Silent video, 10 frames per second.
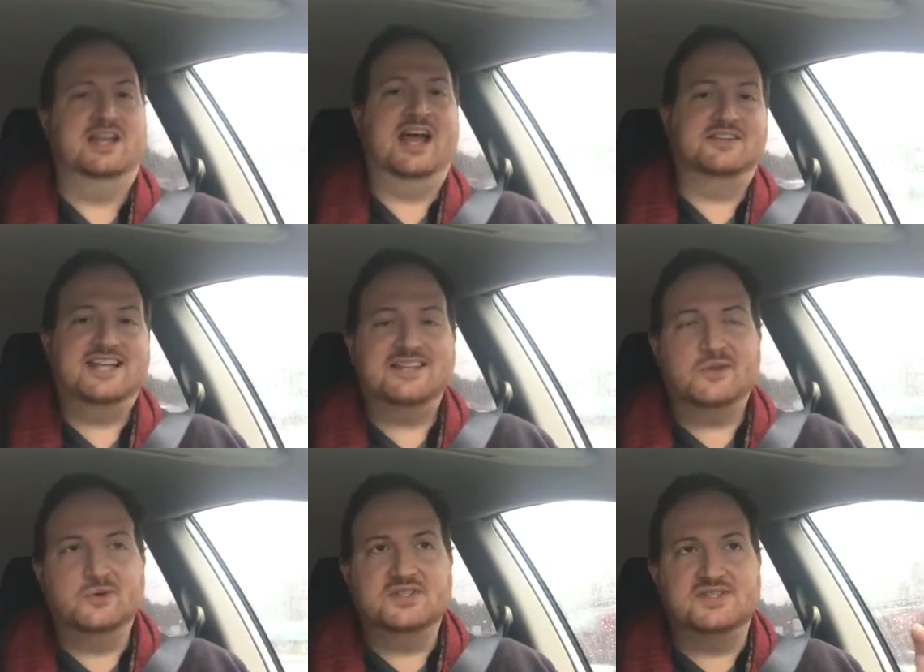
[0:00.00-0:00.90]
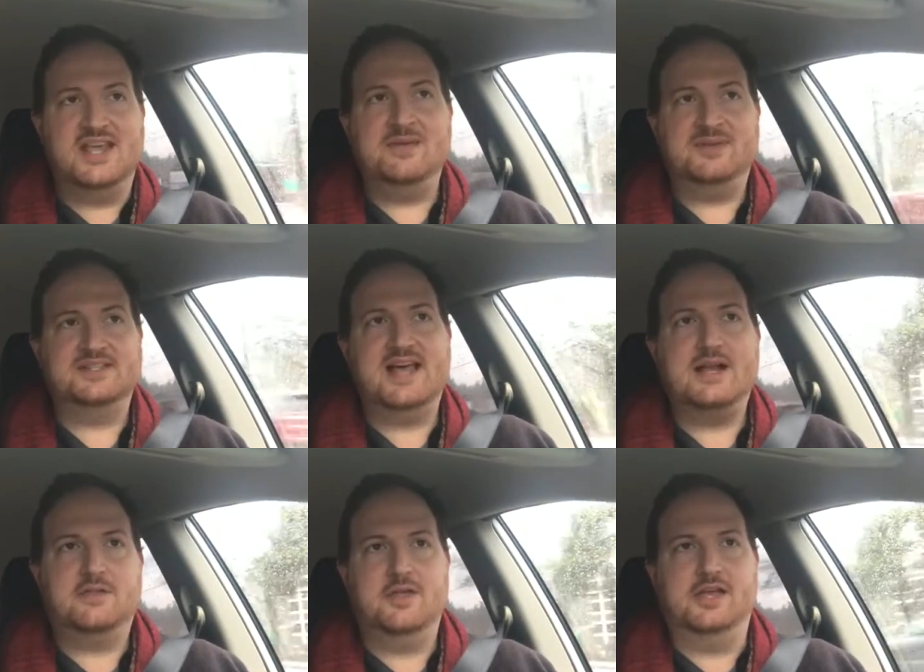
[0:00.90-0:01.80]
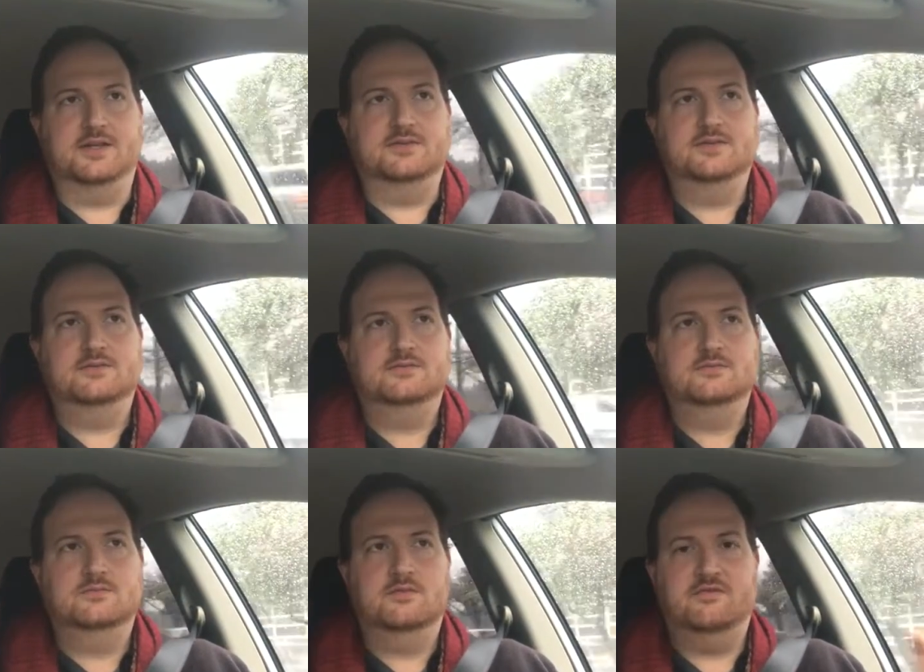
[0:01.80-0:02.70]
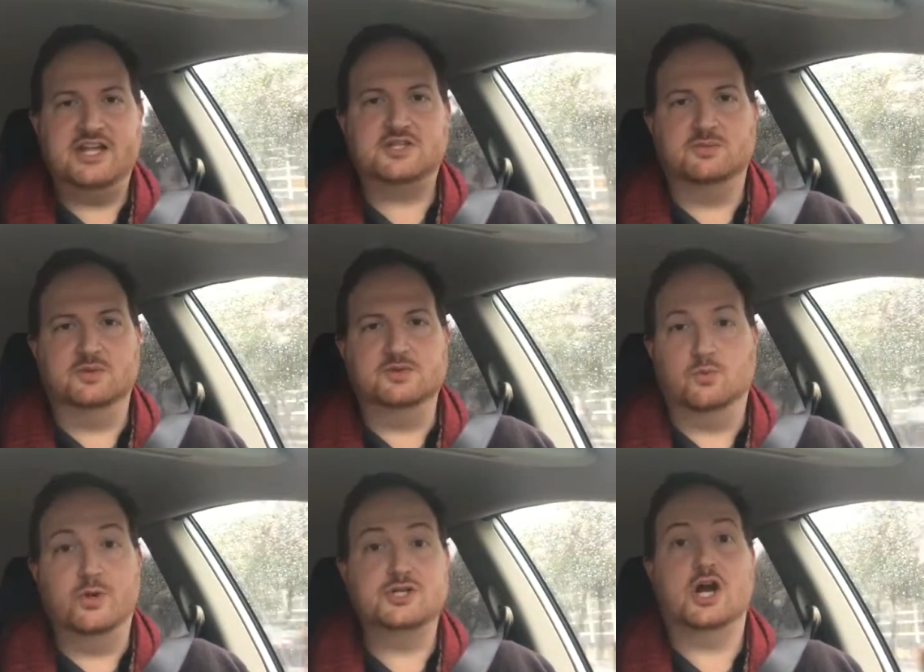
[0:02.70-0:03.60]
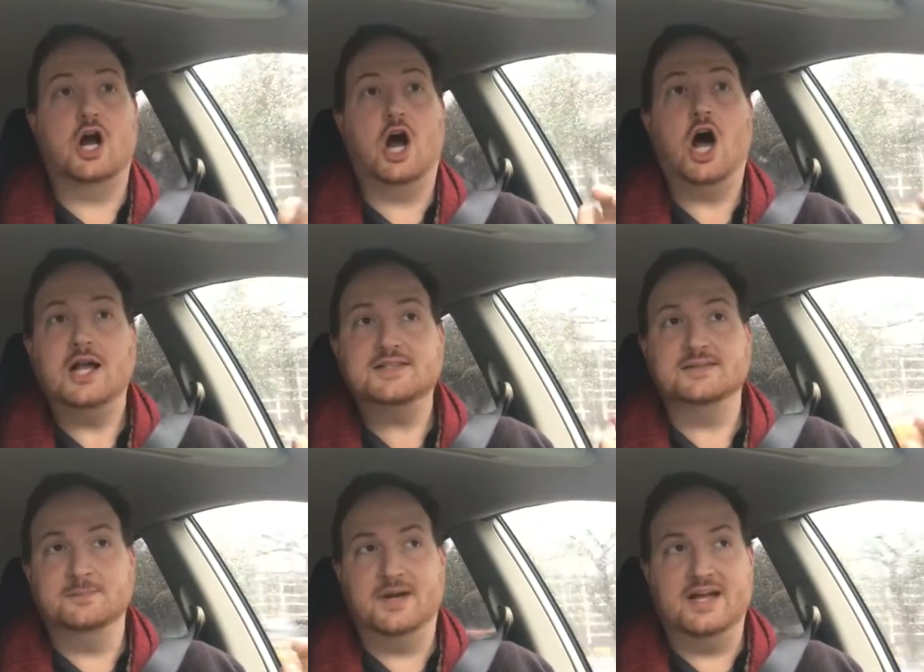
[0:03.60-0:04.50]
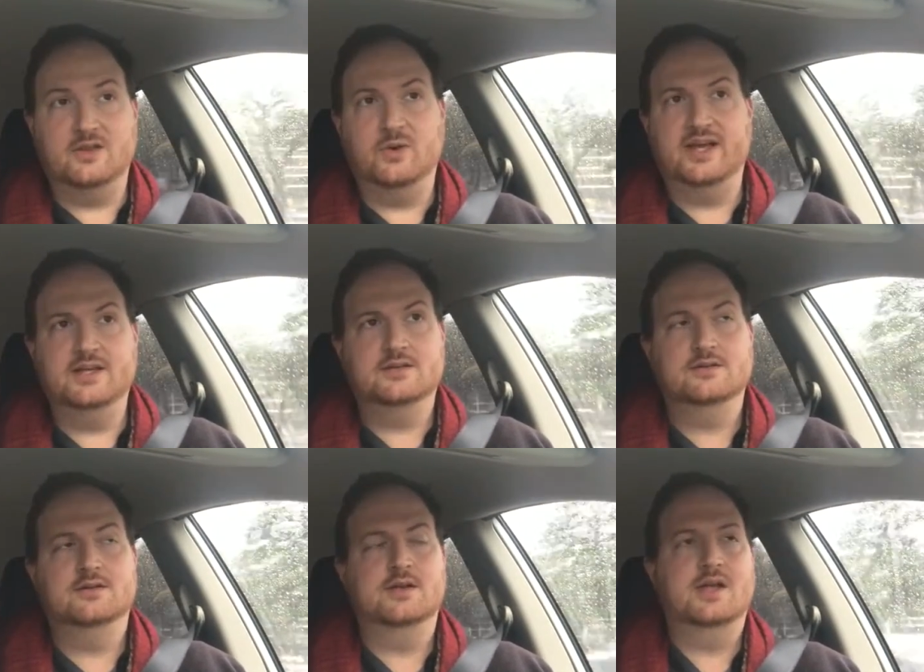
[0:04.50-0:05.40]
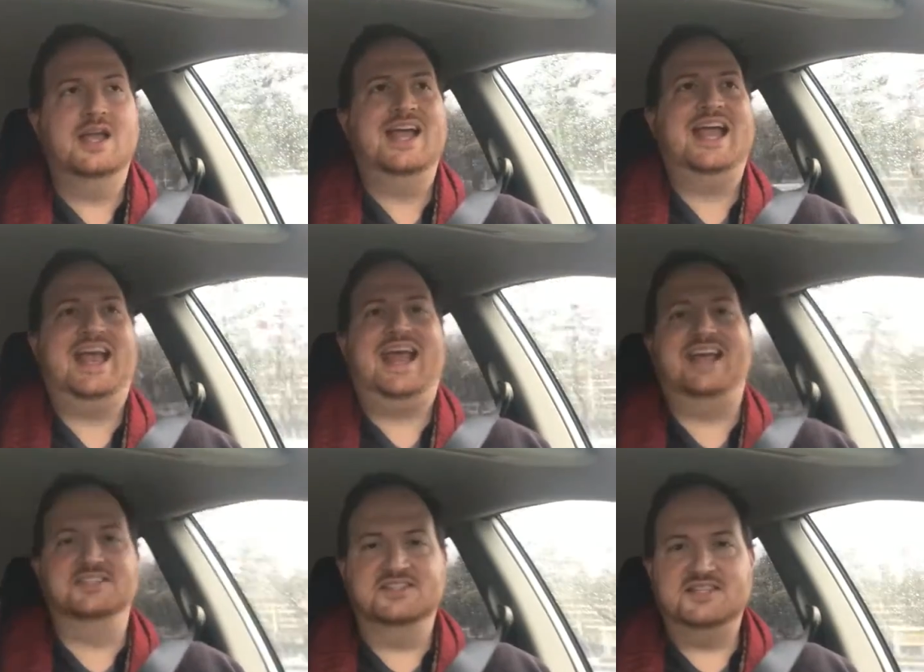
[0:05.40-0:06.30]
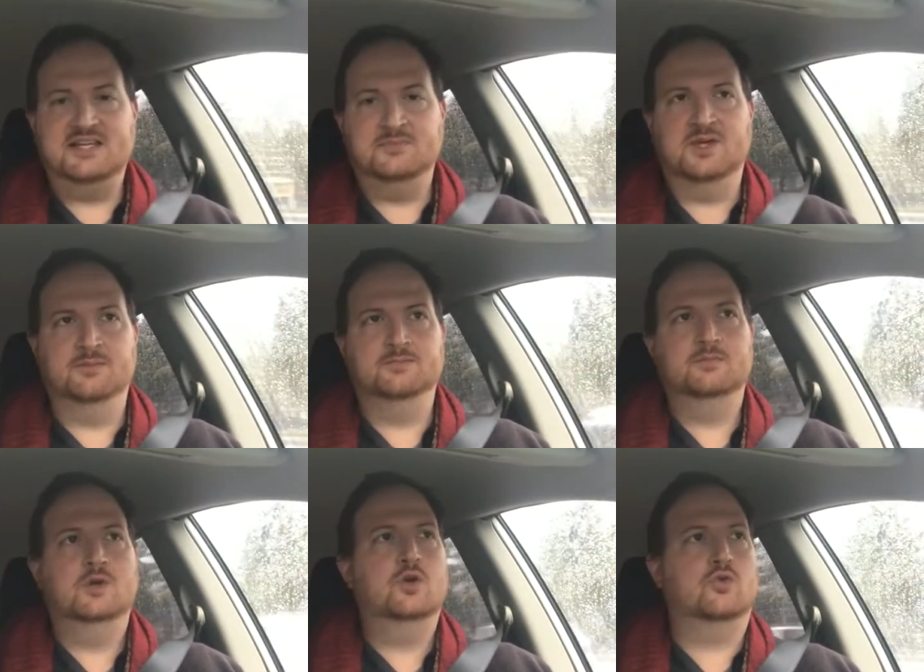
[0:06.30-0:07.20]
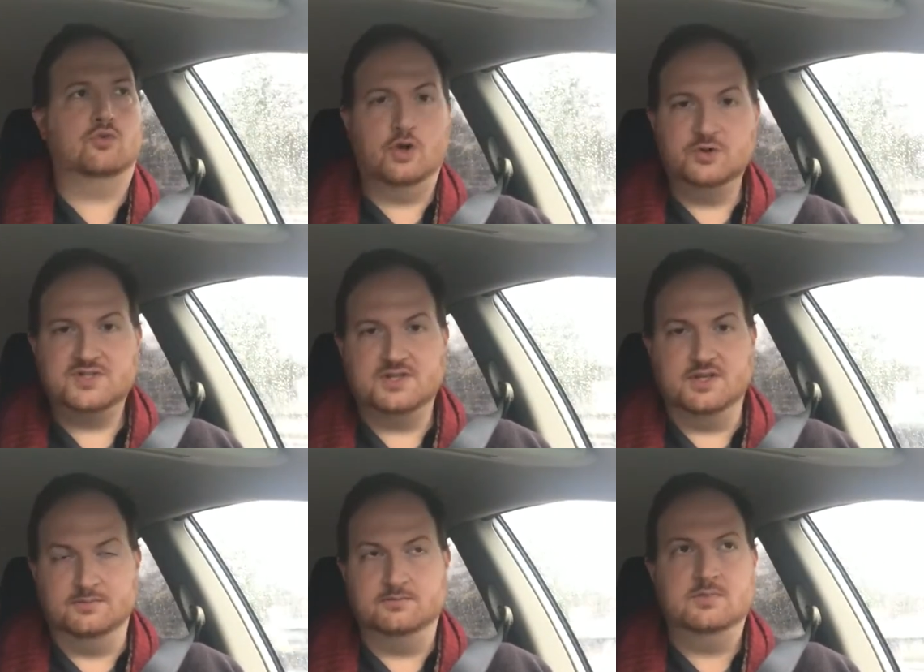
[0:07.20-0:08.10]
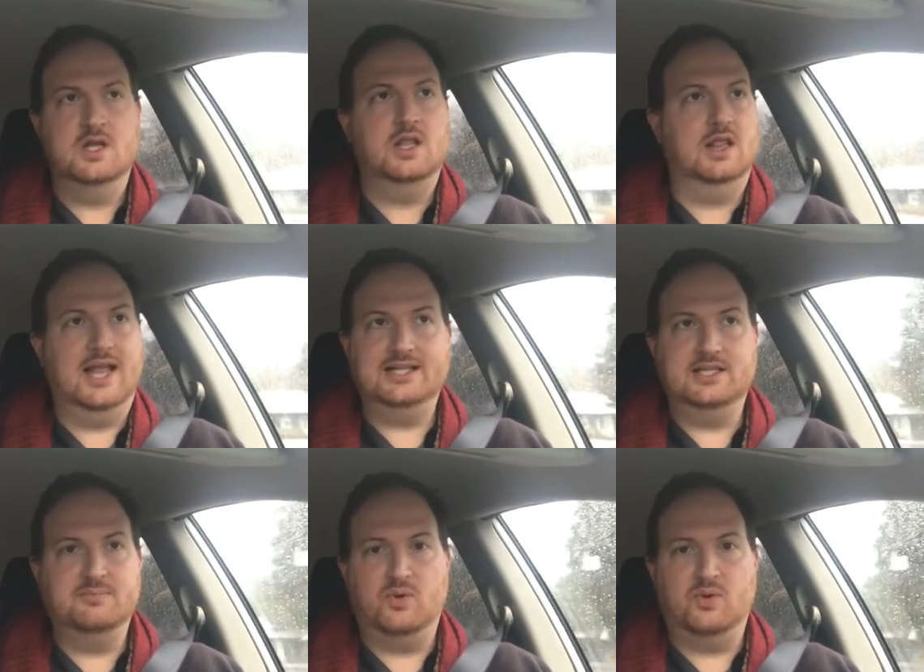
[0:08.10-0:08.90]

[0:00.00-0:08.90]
Now take those same exact things, vegetables, which are awesome by the way, and steam them, roast them, lightly